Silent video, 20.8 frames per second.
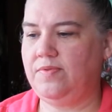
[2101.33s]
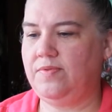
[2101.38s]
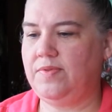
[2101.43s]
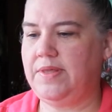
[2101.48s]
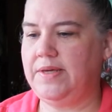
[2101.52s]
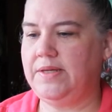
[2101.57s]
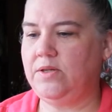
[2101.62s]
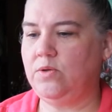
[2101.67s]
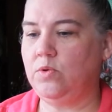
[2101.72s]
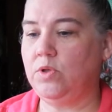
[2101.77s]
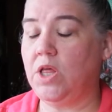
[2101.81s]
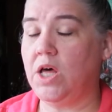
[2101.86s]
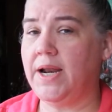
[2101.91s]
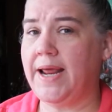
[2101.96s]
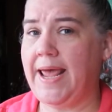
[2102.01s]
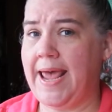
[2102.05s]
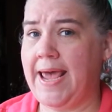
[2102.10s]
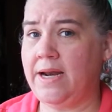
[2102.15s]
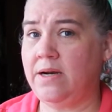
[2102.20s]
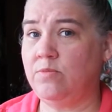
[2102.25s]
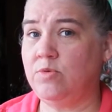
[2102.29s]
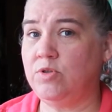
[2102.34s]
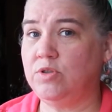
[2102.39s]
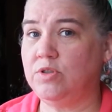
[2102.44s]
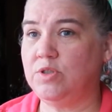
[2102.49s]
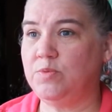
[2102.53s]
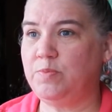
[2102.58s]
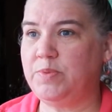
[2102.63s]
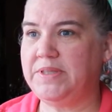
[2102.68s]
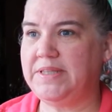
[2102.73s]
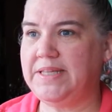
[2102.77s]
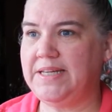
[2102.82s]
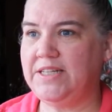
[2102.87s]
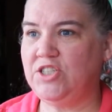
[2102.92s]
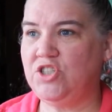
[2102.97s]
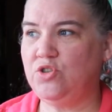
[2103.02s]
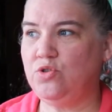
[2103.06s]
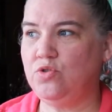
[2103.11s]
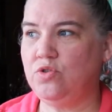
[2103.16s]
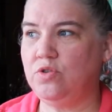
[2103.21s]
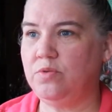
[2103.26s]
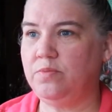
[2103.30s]
they do a lot of animals, but they
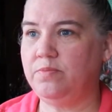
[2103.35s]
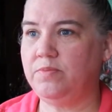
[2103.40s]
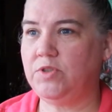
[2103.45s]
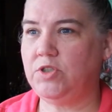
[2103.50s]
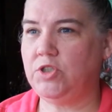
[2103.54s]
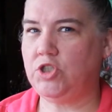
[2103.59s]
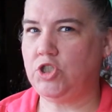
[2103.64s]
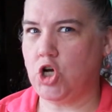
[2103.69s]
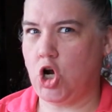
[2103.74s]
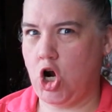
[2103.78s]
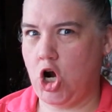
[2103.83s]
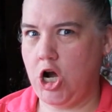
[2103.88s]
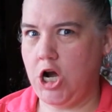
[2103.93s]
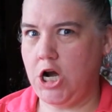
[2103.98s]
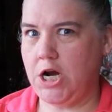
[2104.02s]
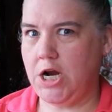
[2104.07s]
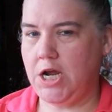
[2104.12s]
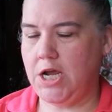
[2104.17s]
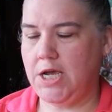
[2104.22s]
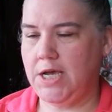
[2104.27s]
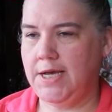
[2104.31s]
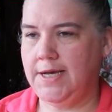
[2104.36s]
do them dark.